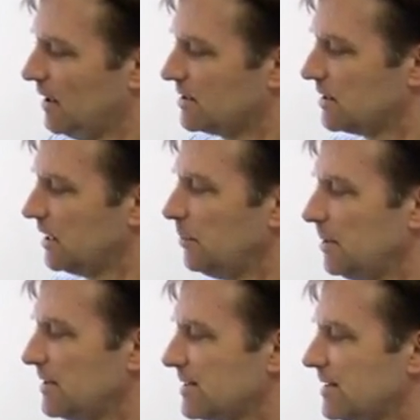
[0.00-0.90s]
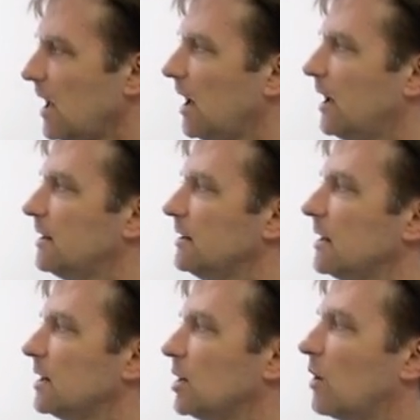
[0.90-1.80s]
Sleep and sun
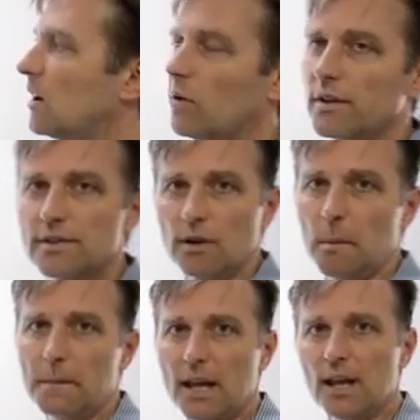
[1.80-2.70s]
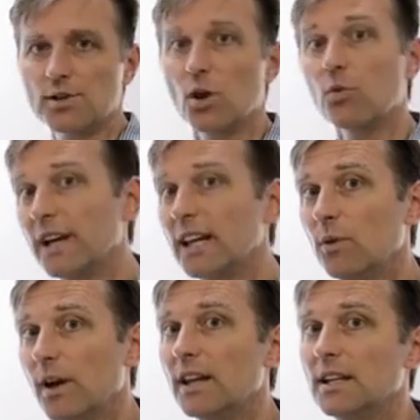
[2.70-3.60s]
lower cortisol. So really
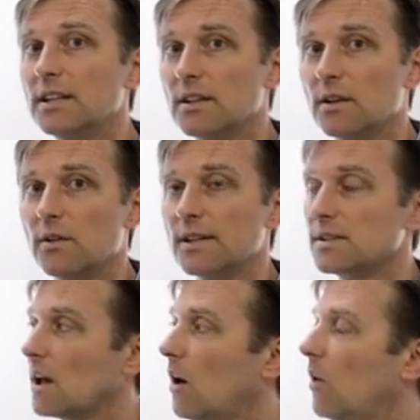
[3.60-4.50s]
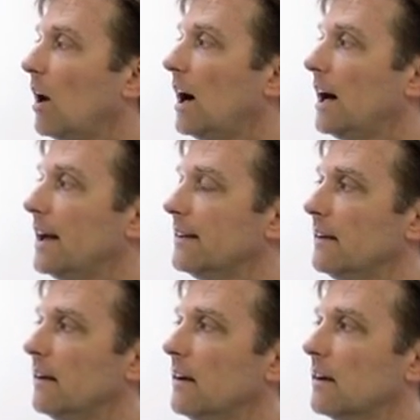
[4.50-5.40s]
what you need to do is go
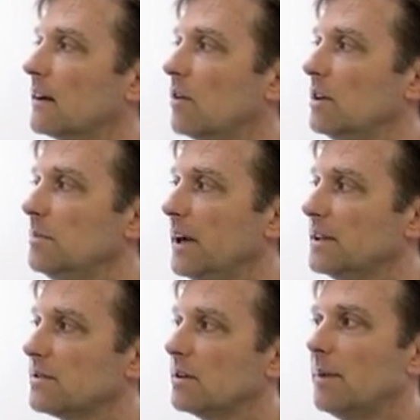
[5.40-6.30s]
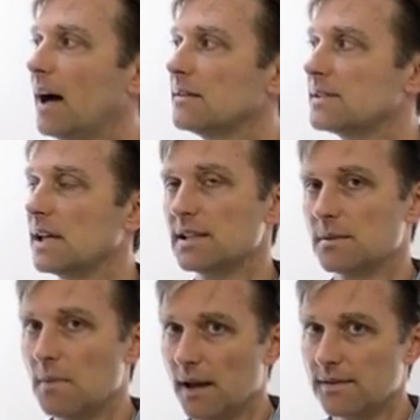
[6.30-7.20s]
to the beach for about
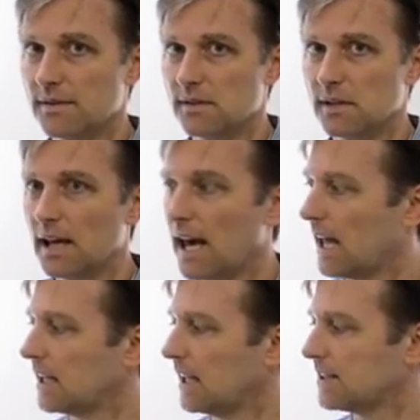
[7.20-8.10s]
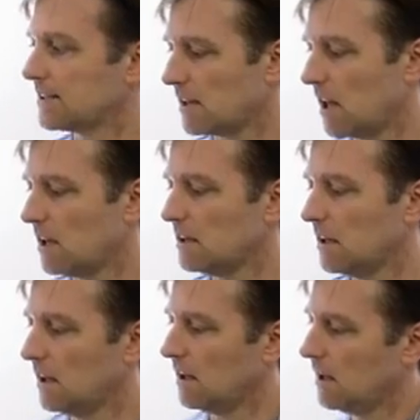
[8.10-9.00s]
6 months and get sun
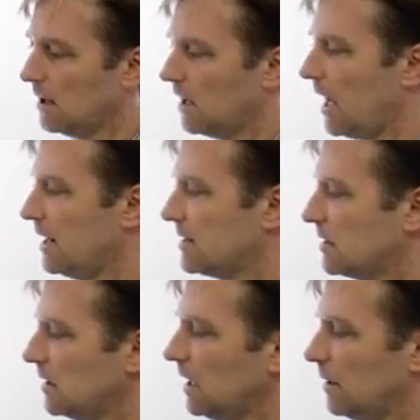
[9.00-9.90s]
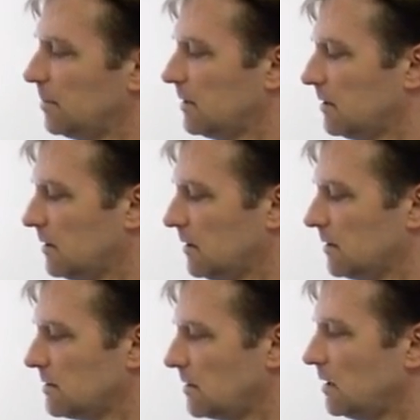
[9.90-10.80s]
and sleep.
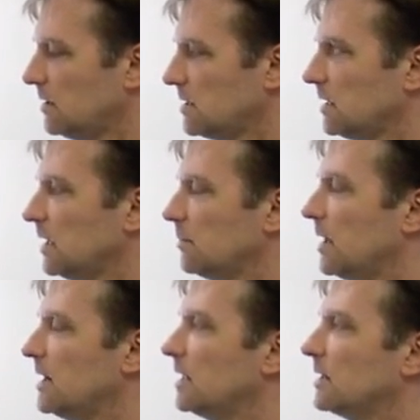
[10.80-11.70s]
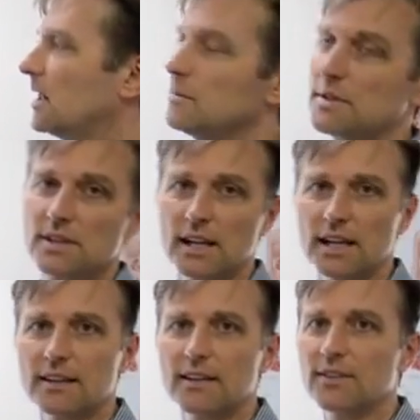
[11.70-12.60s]
Sun and sleep, and then, I'm just
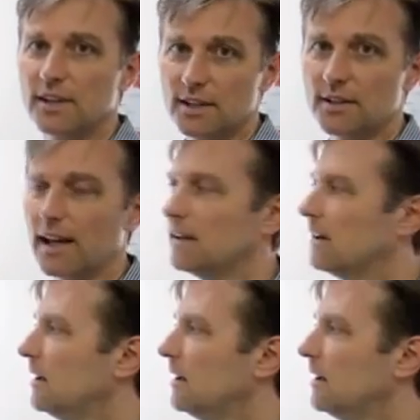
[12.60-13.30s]
kidding, if you can do that.